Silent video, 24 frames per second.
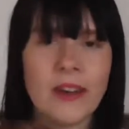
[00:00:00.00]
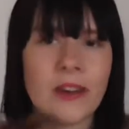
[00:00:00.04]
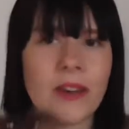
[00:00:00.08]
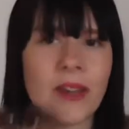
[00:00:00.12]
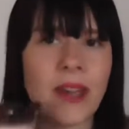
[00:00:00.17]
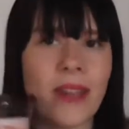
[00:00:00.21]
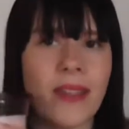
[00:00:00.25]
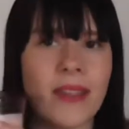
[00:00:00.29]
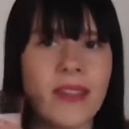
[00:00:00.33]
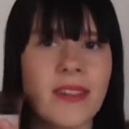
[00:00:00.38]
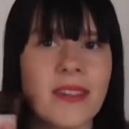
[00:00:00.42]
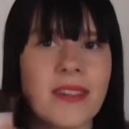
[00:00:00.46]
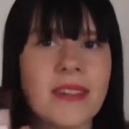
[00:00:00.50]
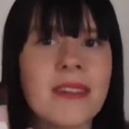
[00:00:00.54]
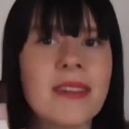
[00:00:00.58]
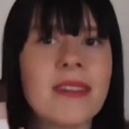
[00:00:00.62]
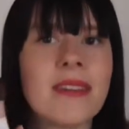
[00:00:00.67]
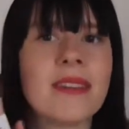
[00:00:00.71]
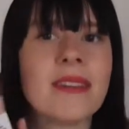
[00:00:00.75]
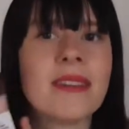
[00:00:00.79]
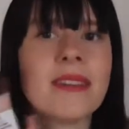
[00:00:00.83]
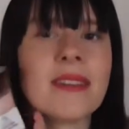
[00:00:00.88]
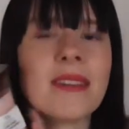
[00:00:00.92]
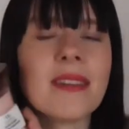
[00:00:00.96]
Okay, this
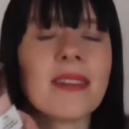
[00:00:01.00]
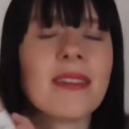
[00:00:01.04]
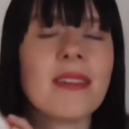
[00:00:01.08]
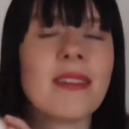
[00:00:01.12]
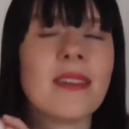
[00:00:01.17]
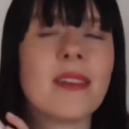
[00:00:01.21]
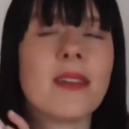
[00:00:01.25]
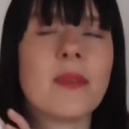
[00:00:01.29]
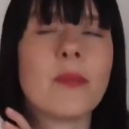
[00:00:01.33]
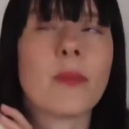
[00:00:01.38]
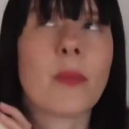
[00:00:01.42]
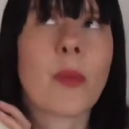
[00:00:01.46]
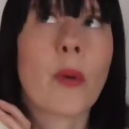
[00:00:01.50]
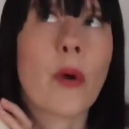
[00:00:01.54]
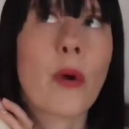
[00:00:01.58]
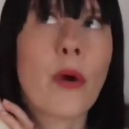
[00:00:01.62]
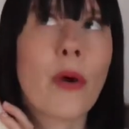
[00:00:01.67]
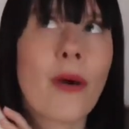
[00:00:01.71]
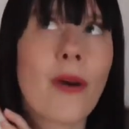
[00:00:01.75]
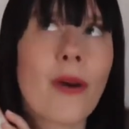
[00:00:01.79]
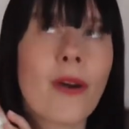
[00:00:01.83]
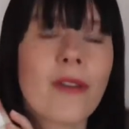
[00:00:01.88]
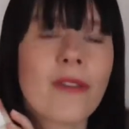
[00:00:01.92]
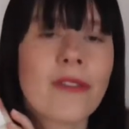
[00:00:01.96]
is the
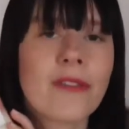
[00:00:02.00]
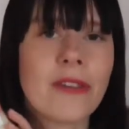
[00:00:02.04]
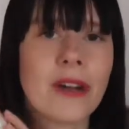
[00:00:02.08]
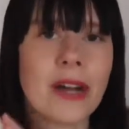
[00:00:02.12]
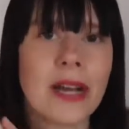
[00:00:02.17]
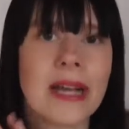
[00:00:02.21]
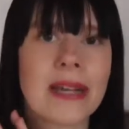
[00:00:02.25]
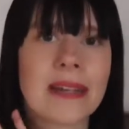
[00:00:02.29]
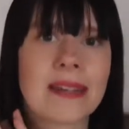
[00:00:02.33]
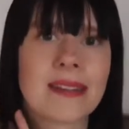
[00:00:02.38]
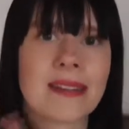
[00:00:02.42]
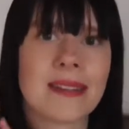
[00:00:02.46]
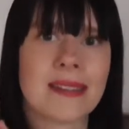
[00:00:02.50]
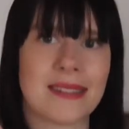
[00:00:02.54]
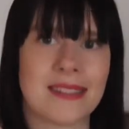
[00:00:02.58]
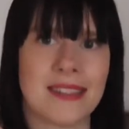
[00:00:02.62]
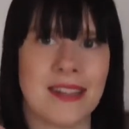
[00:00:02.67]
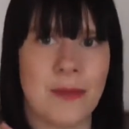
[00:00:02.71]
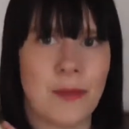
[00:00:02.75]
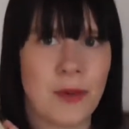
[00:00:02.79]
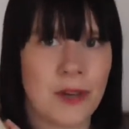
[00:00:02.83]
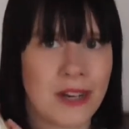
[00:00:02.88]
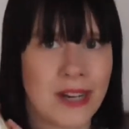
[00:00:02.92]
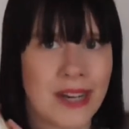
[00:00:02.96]
perfect
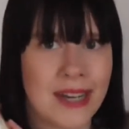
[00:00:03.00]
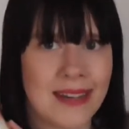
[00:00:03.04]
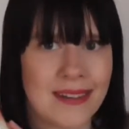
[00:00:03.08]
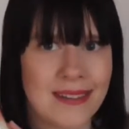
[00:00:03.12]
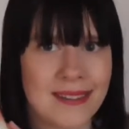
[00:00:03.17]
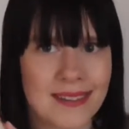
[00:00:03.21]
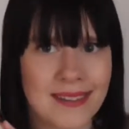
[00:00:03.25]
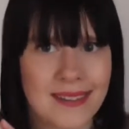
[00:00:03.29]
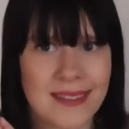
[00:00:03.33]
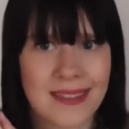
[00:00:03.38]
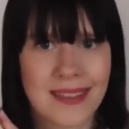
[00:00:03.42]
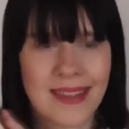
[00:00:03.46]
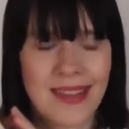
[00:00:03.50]
summer candle.